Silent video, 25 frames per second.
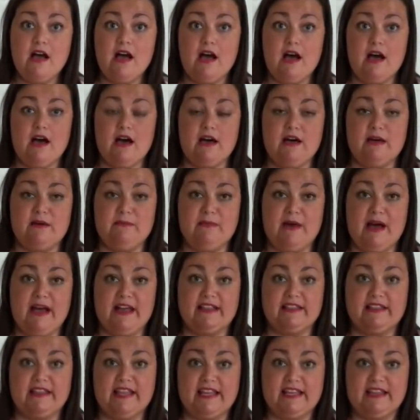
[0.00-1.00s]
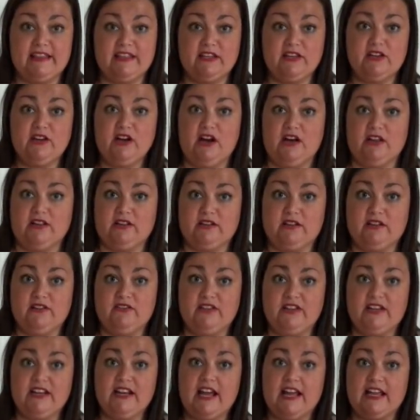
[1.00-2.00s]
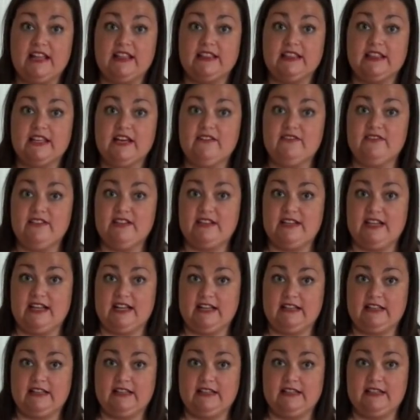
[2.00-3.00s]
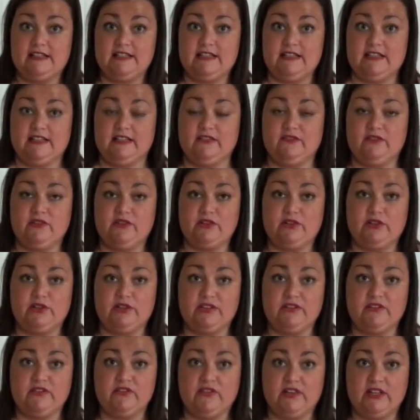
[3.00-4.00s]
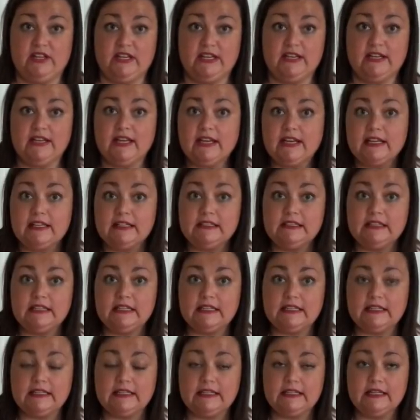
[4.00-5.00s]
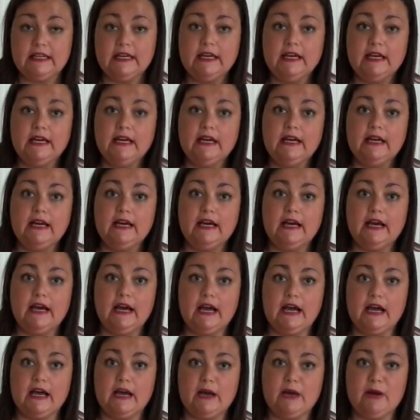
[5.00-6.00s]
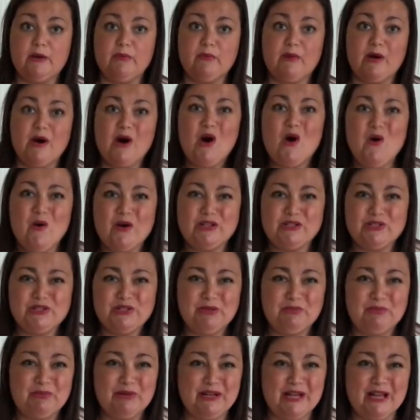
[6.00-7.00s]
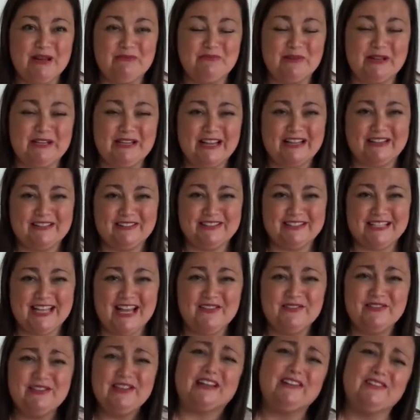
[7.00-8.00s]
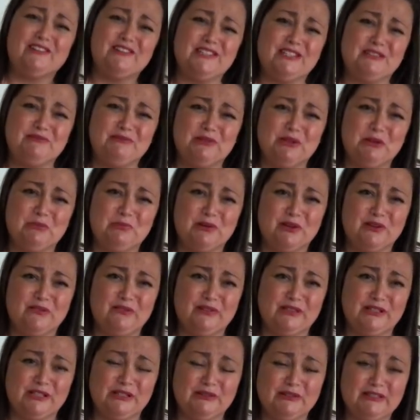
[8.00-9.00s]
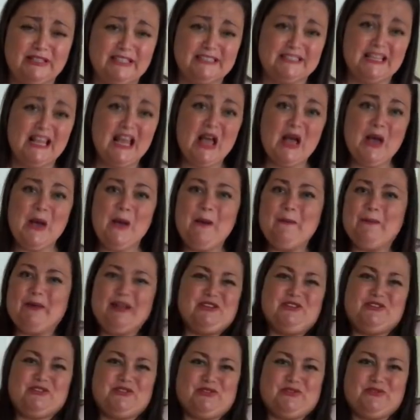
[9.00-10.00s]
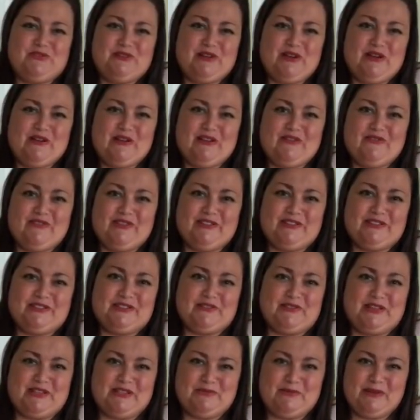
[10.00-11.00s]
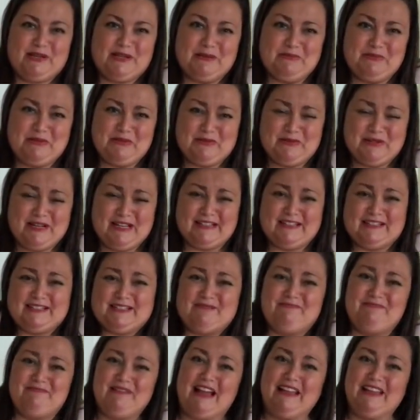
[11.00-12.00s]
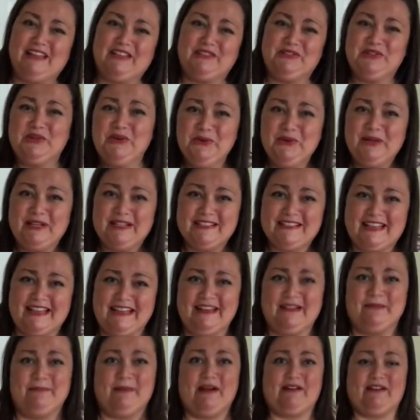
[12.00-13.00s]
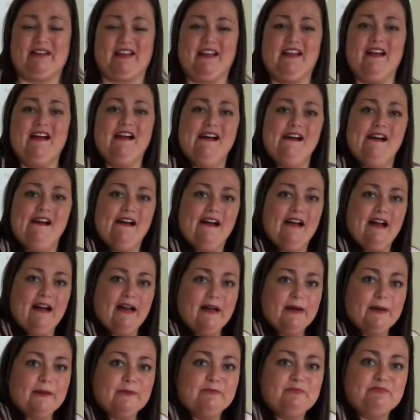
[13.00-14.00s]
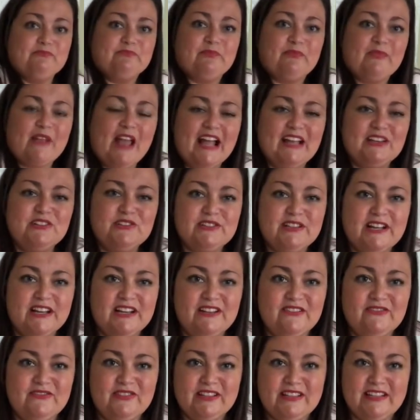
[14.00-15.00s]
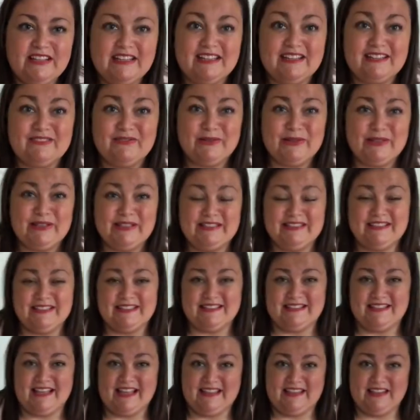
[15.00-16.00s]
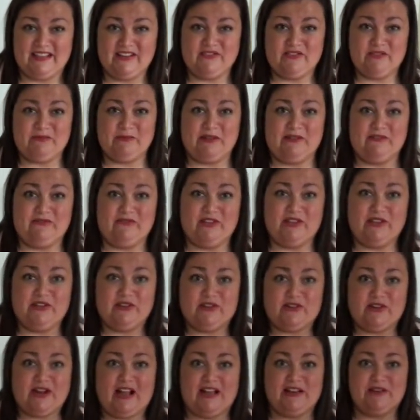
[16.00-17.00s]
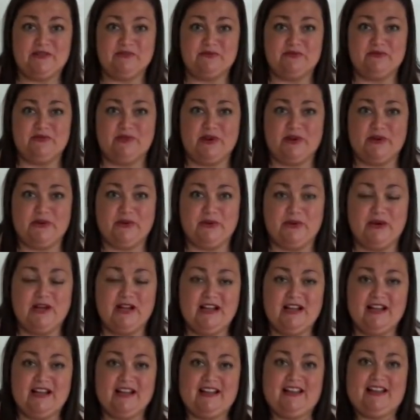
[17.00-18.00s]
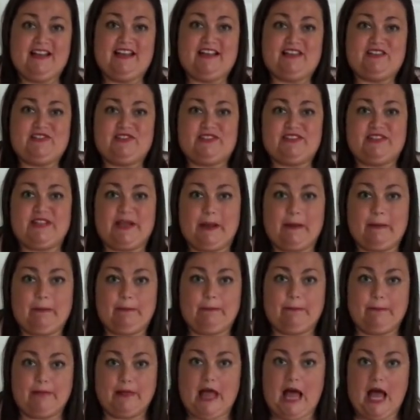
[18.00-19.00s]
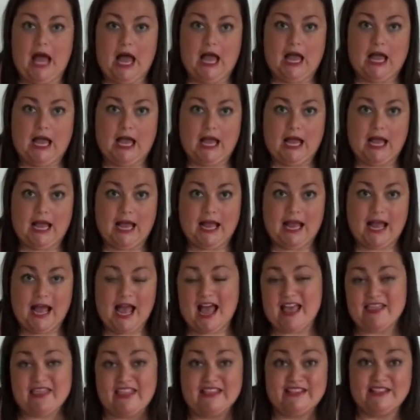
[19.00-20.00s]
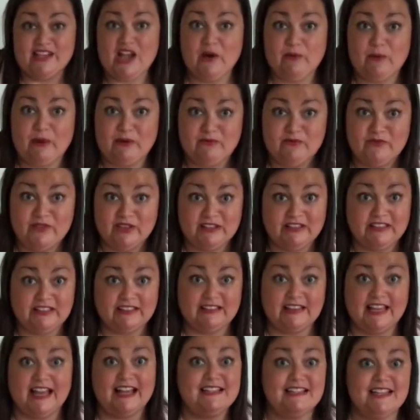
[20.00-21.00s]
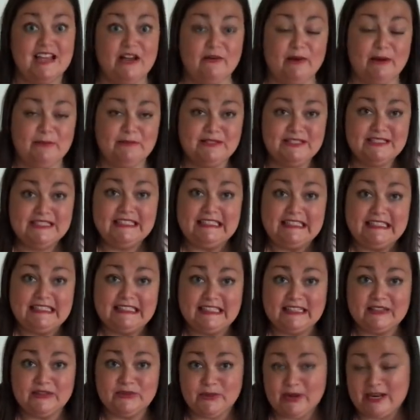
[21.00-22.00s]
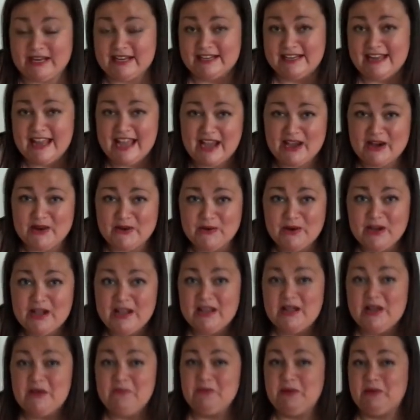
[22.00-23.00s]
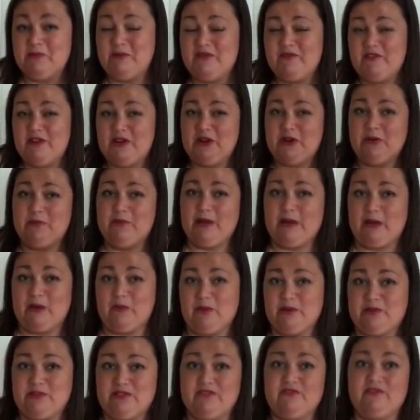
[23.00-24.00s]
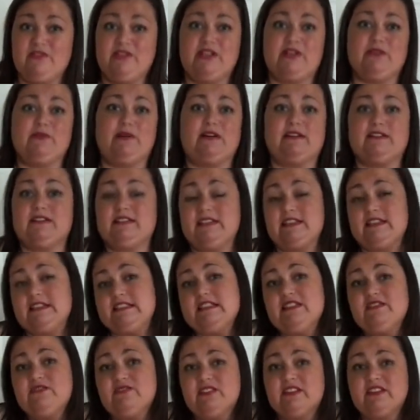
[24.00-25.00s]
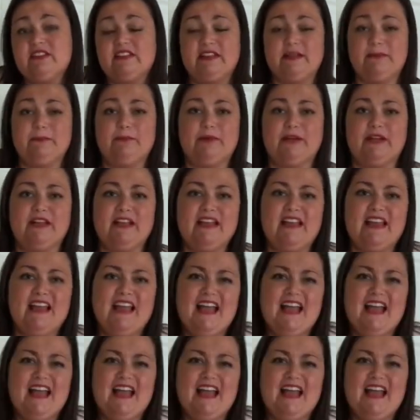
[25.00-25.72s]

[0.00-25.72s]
Um, I like the color of it. I love the neckline because I love a good V neckline. Um, oh, I should have put on my necklace. I have a necklace that would go perfectly with this, but I just don't know how I feel, so that's why I didn't put one on because I'm not like too excited about it. Um, I just kind of feel like it really does nothing for my figure. I don't know. It's just like blah. That's how I'm feeling. That's how I'm seeing it right now. Maybe if I go back and watch the video, I'll see it differently, but